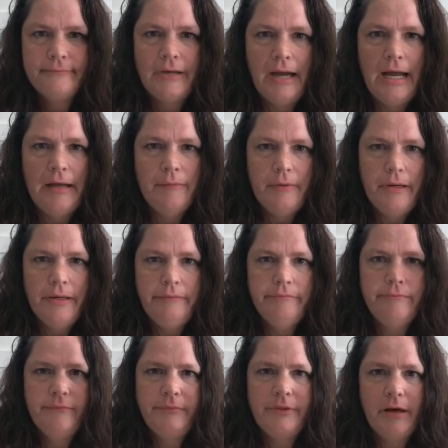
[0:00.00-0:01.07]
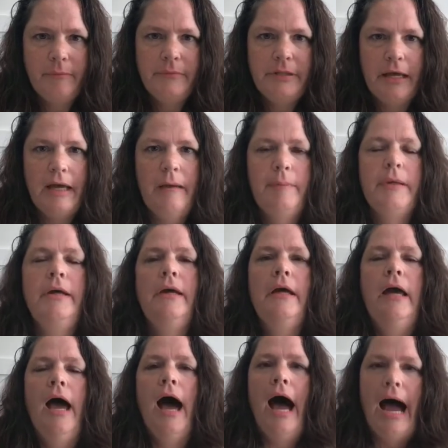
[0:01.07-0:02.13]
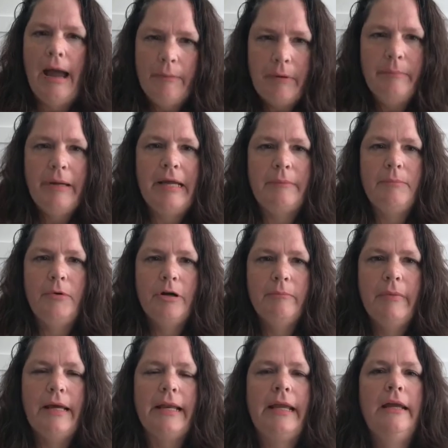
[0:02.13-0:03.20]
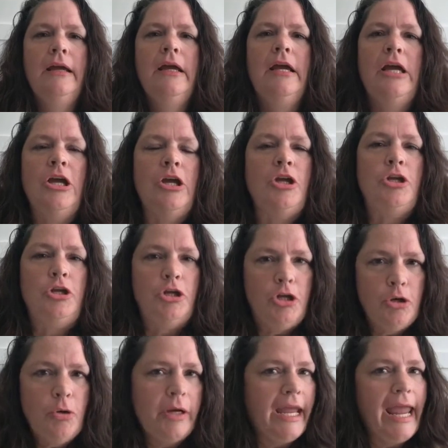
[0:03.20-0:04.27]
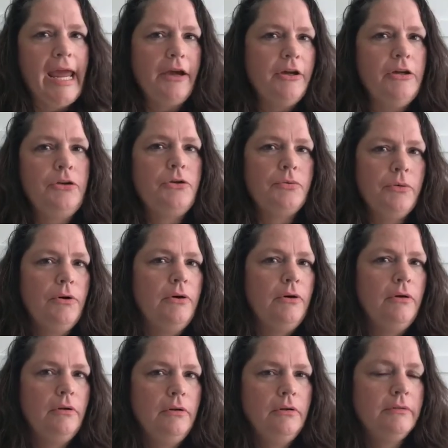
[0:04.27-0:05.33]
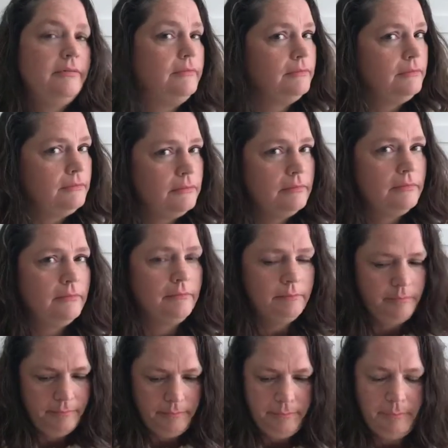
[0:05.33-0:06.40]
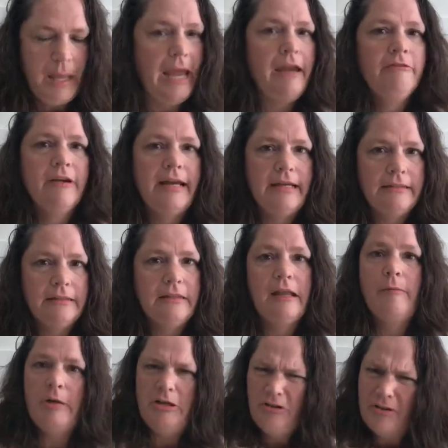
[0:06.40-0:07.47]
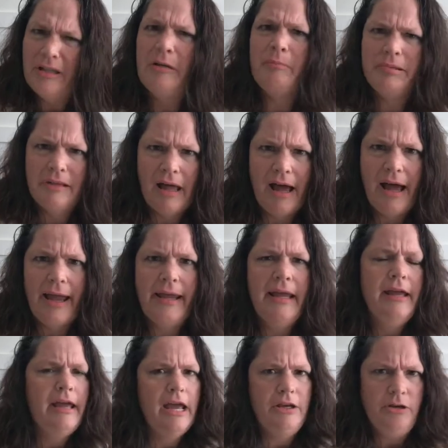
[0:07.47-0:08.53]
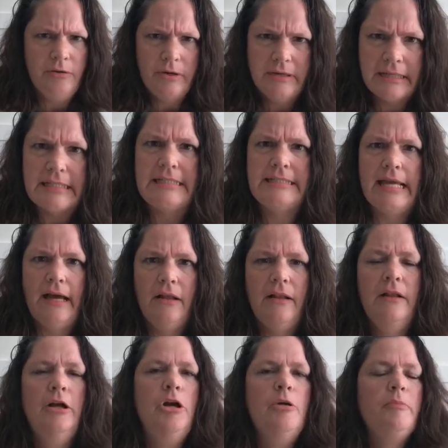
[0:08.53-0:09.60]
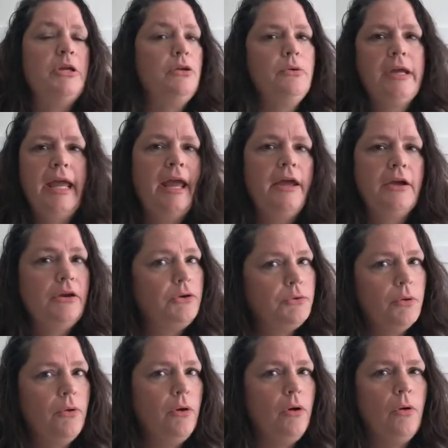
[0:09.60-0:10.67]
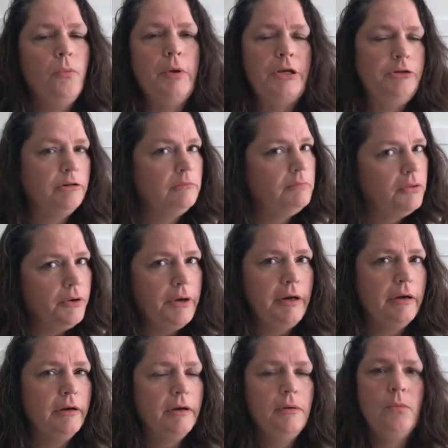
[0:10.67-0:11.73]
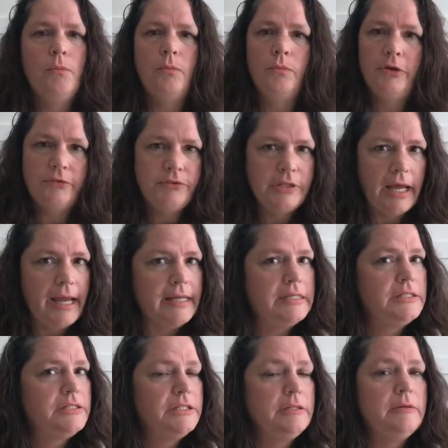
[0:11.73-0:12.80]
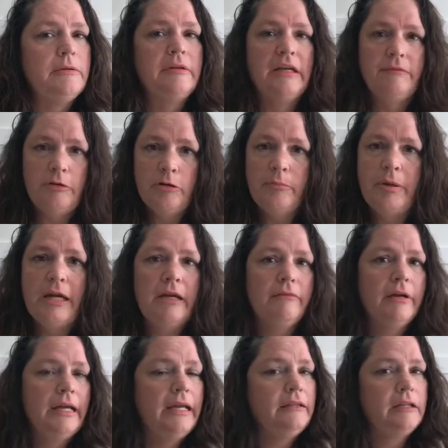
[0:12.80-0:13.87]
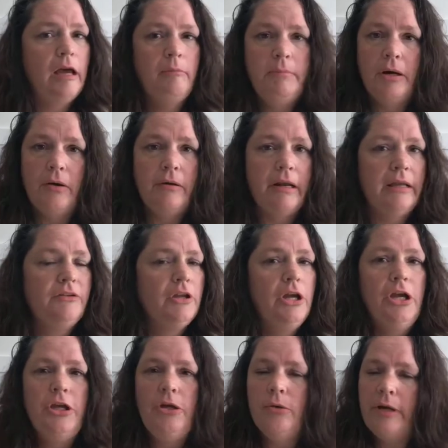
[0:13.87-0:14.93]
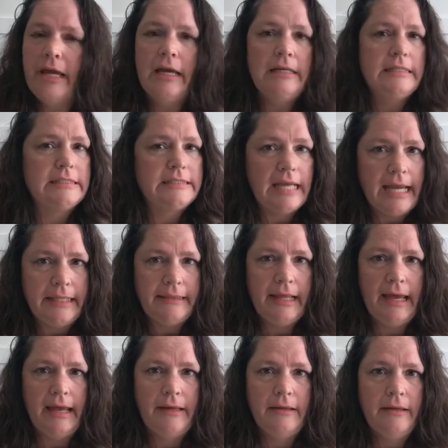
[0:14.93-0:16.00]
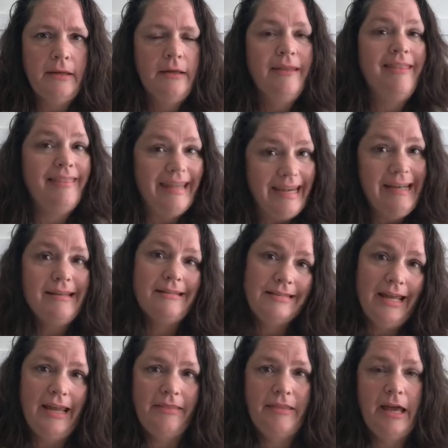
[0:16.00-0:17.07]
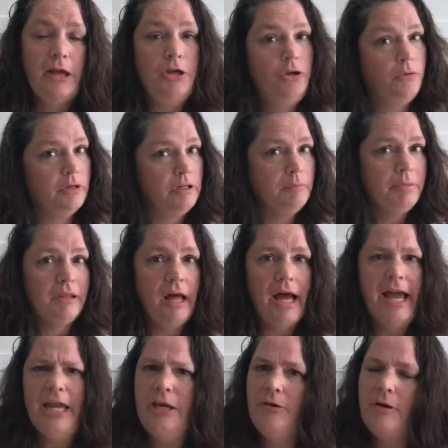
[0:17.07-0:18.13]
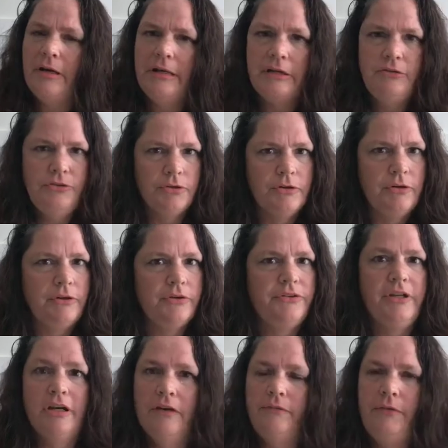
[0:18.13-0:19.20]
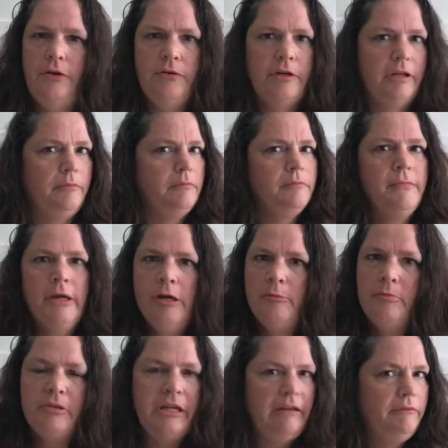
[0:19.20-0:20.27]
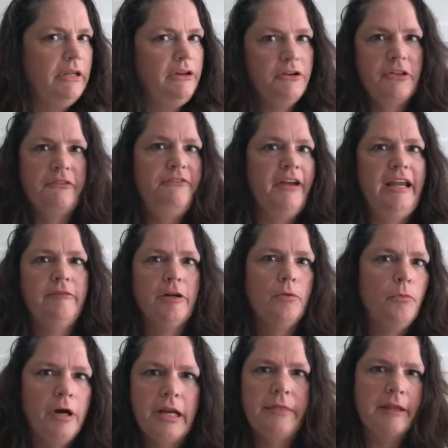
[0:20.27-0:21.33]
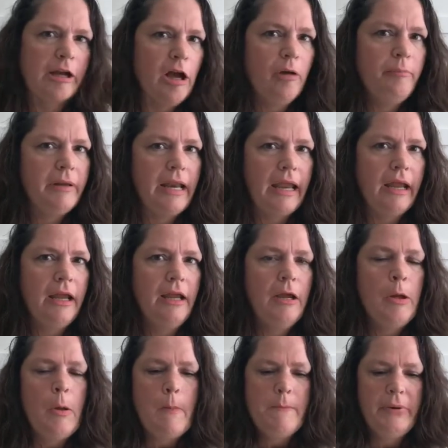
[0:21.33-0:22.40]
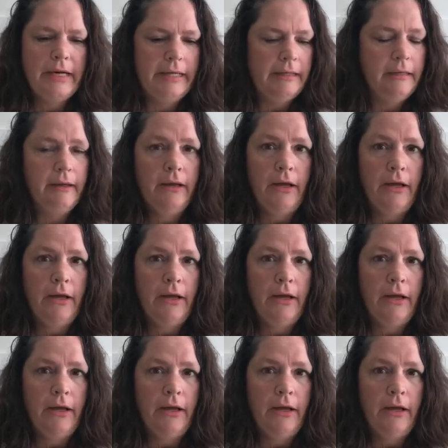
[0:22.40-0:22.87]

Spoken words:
I would, thumbs up. I would make more money. You can't control pay raises. I mean, you can apply and you can excel, but you can't control when your employer decides to give you a pay raise, a bonus. You can't decide that. They decide that. You can apply, you can exert yourself, you can believe that you're the favorite one at the company, but